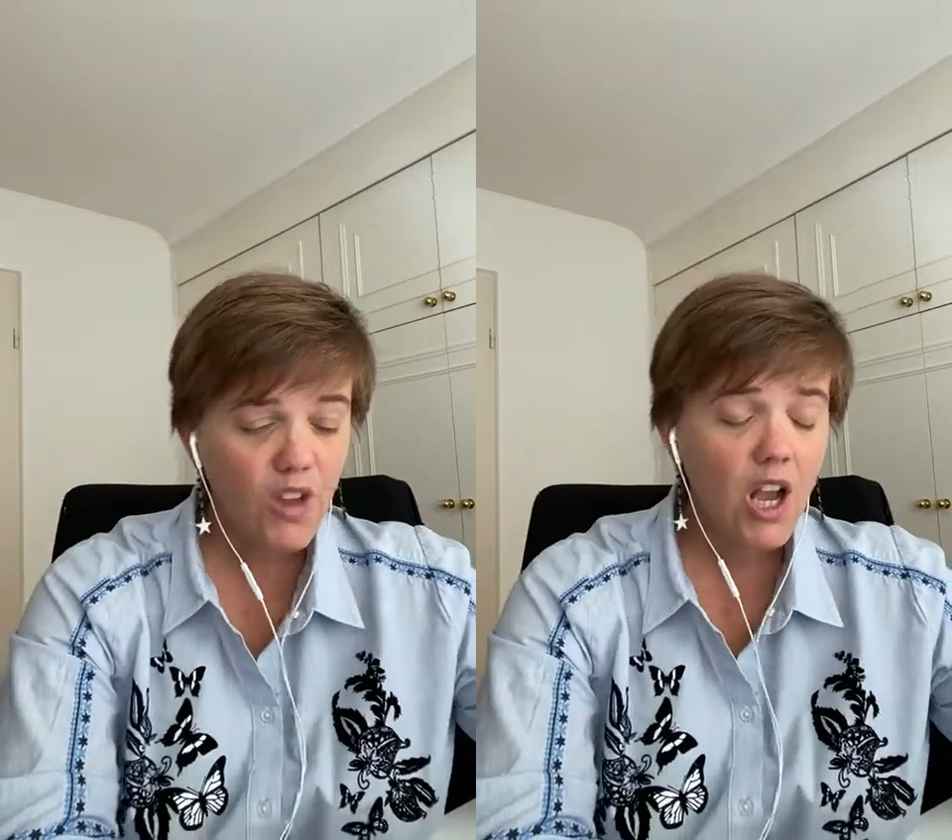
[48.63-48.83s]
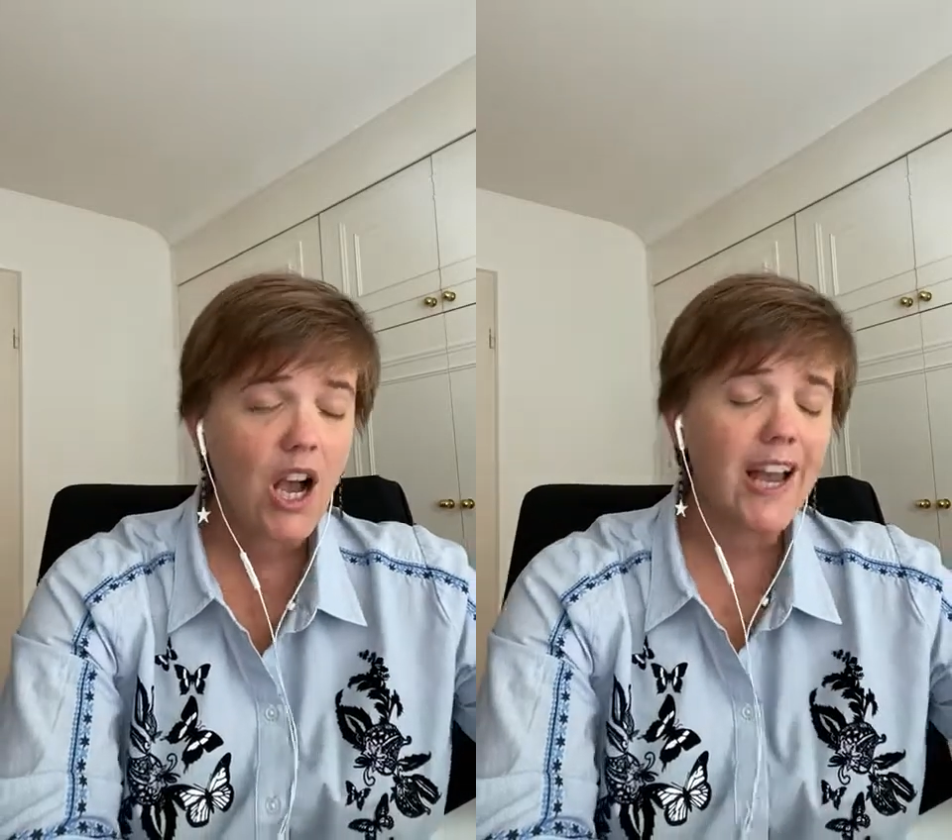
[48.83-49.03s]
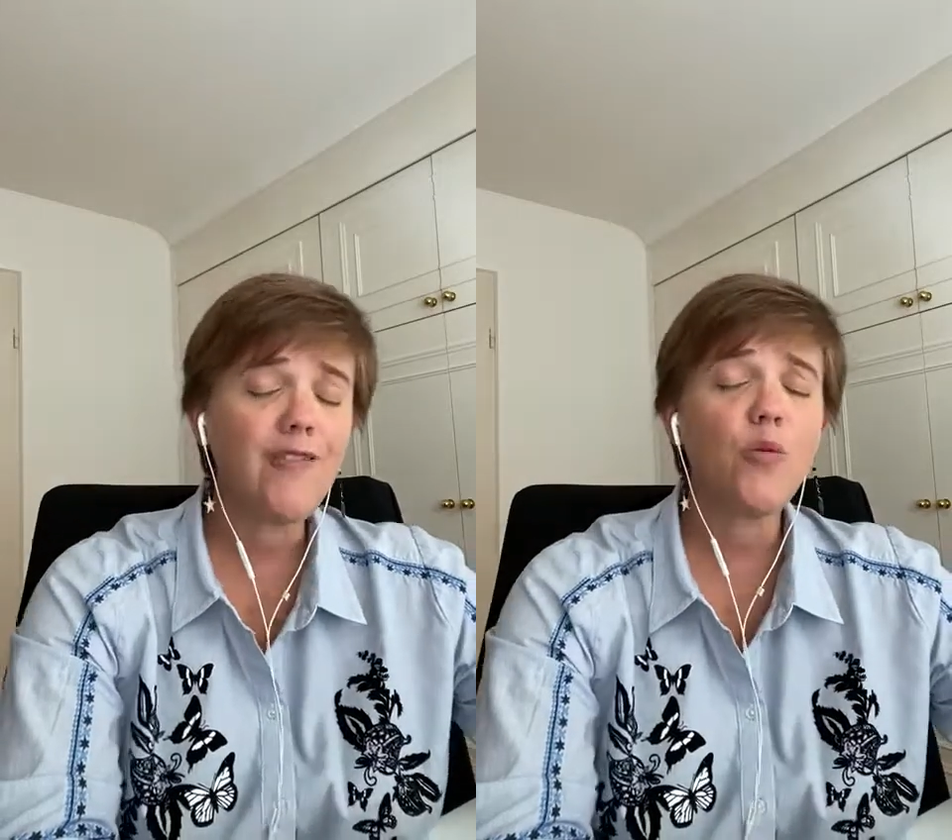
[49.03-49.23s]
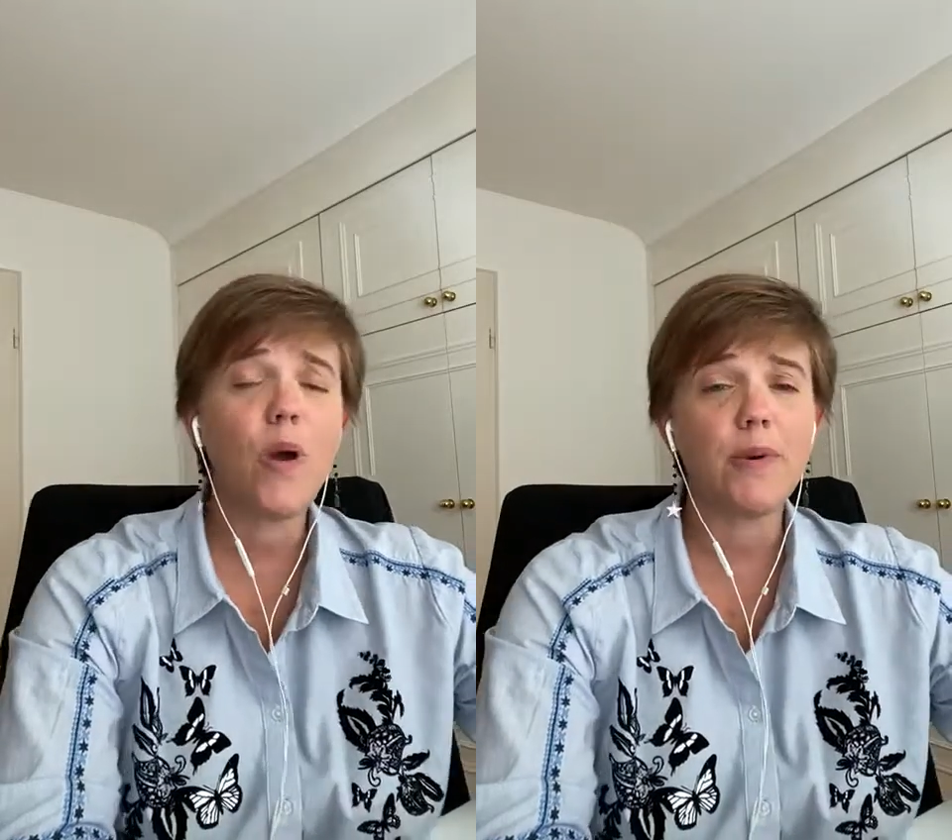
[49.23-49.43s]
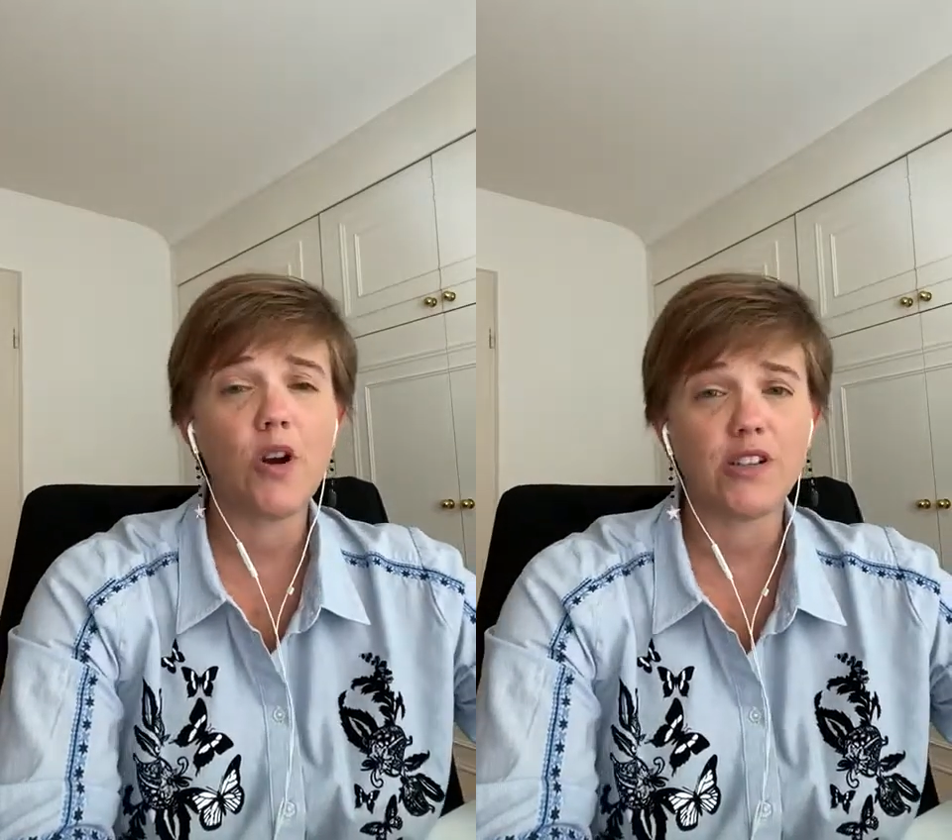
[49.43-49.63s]
I have a
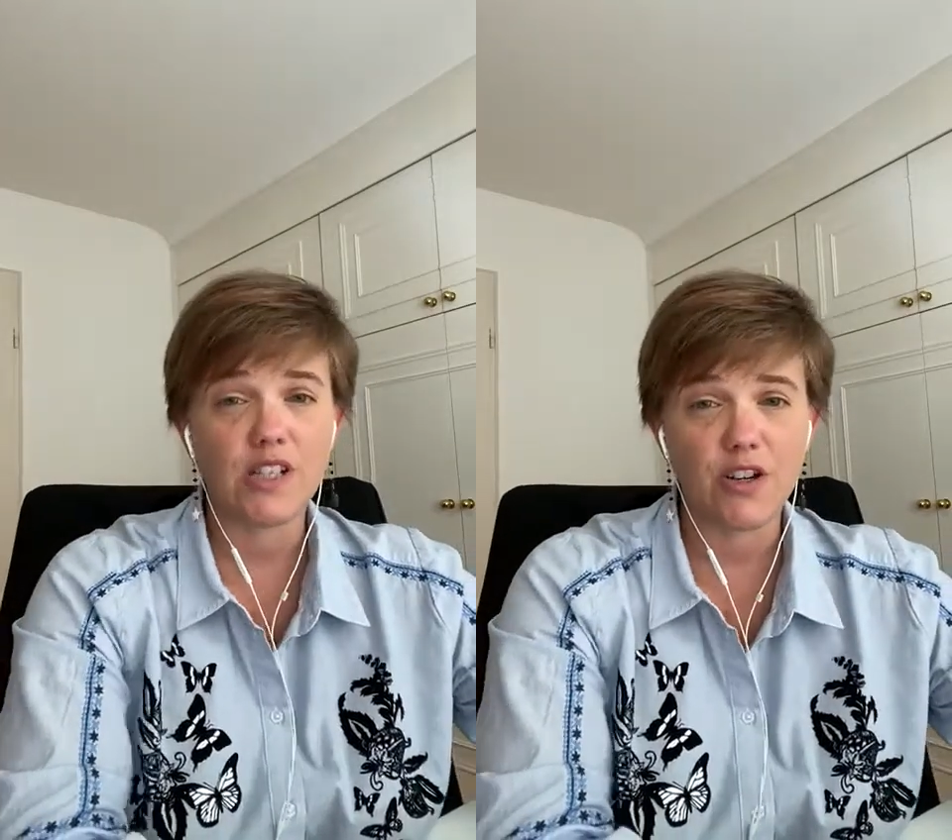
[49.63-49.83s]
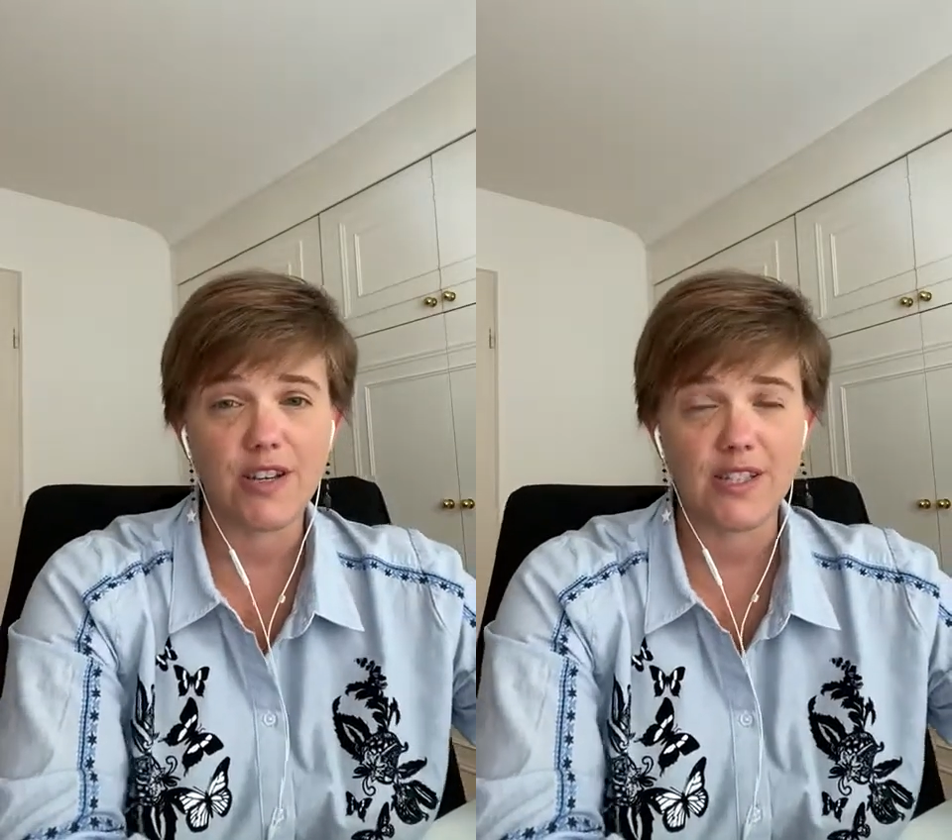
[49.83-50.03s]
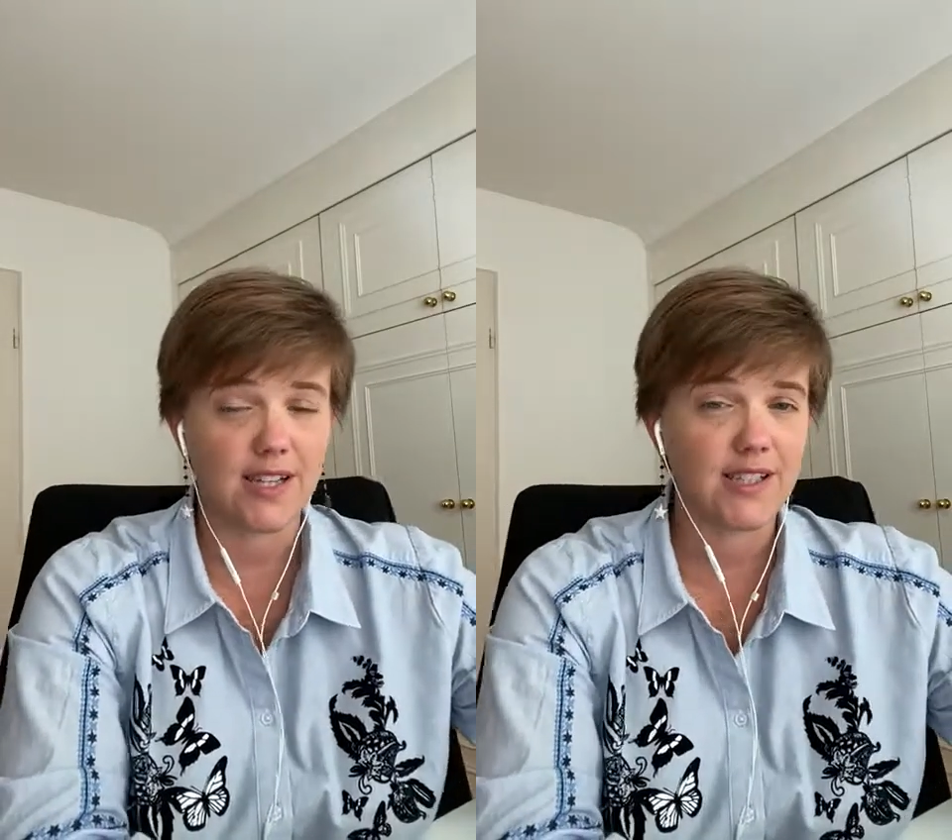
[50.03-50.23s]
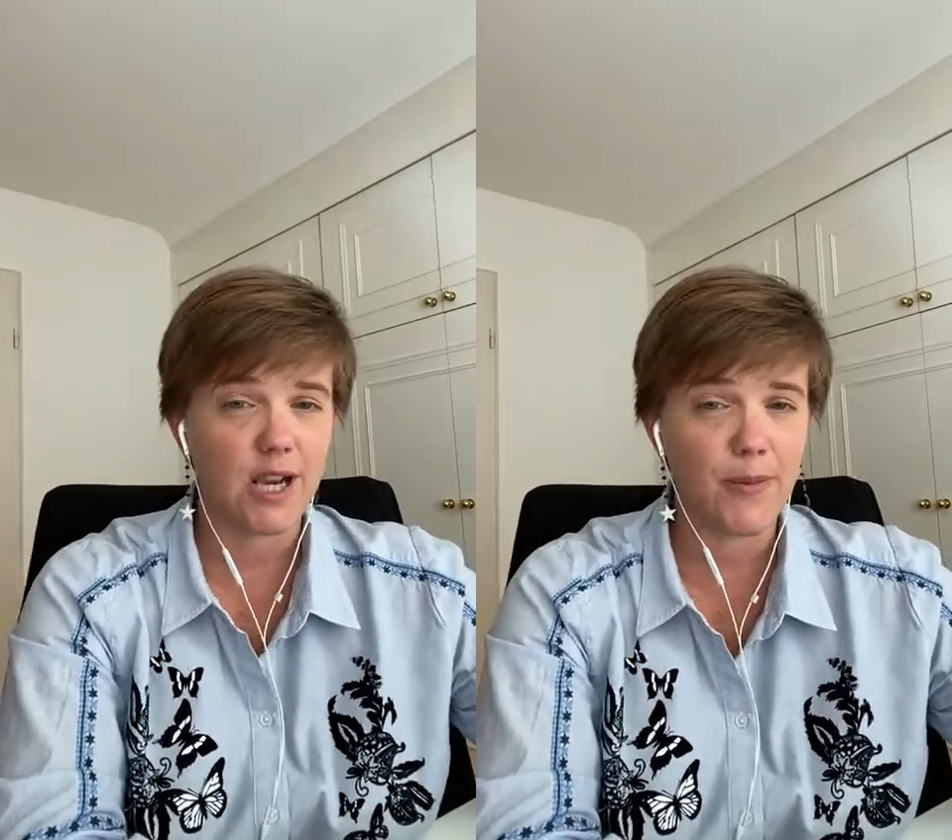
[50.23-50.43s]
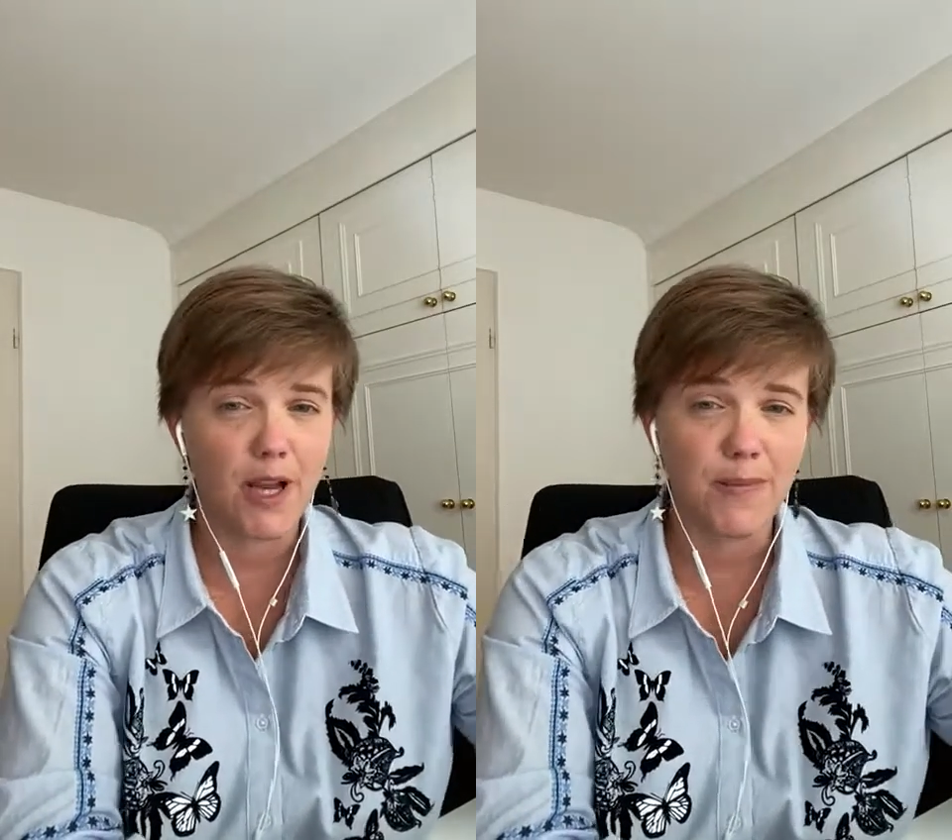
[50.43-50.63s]
webinar series that's
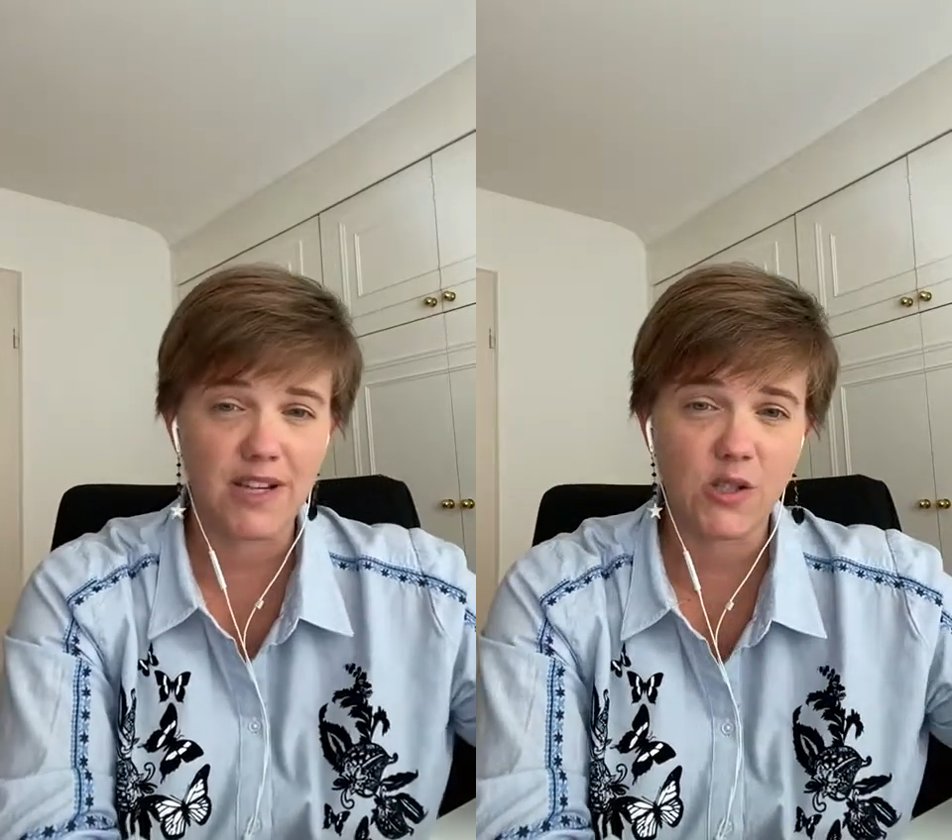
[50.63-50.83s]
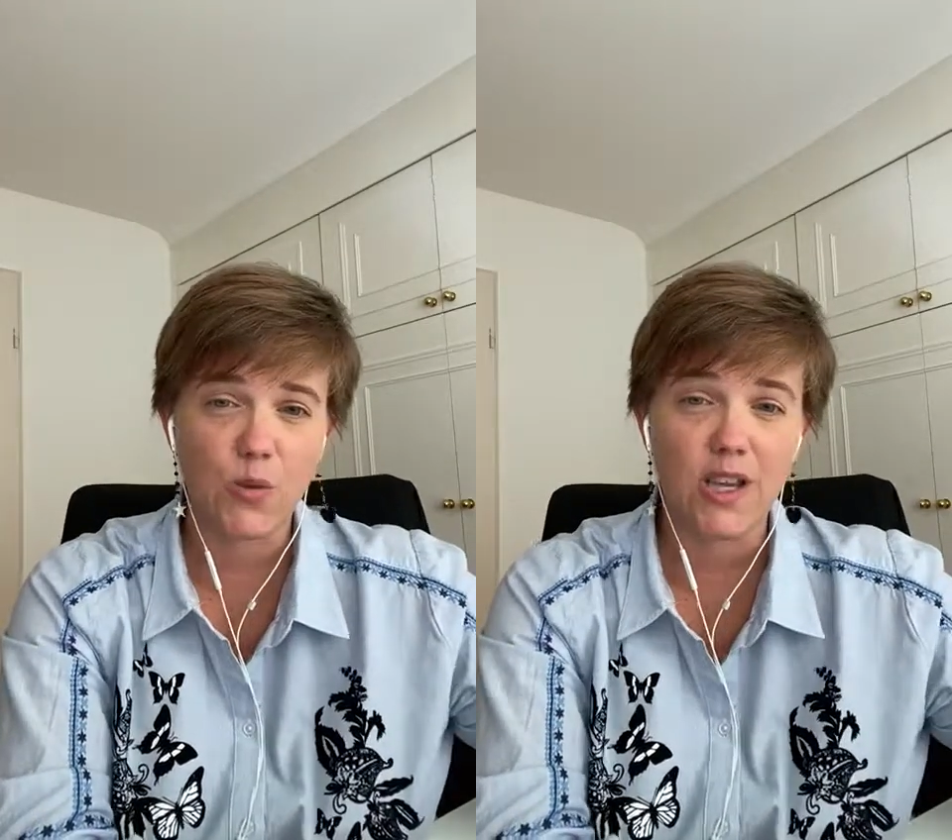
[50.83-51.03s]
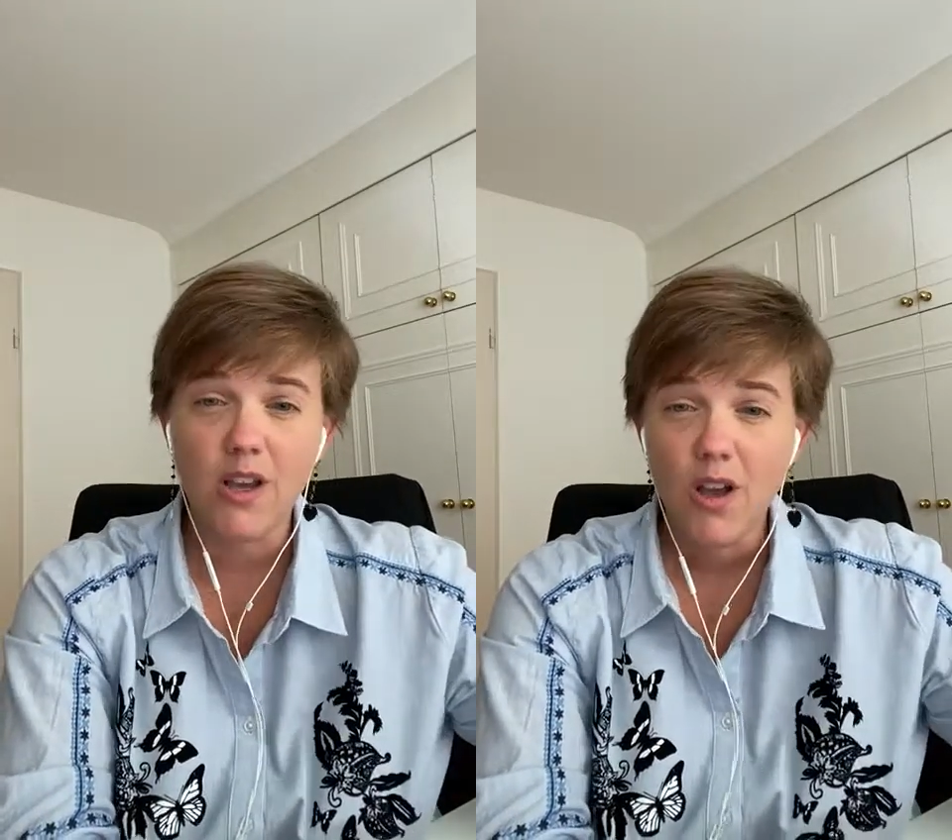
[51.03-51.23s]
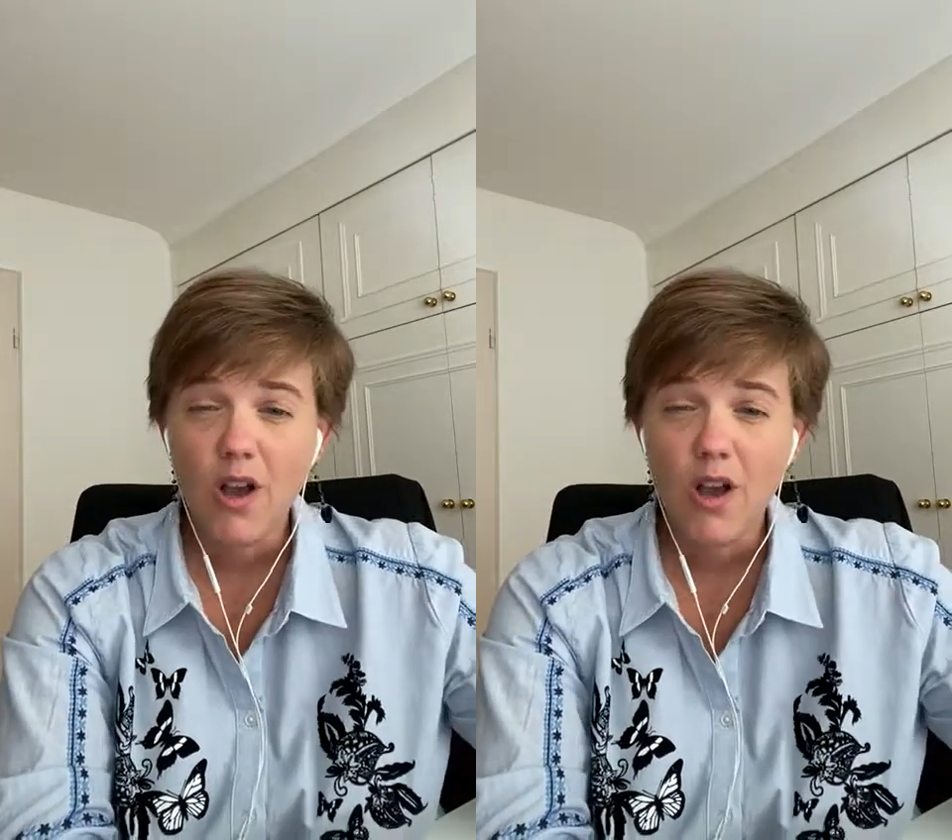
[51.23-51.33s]
coming up next week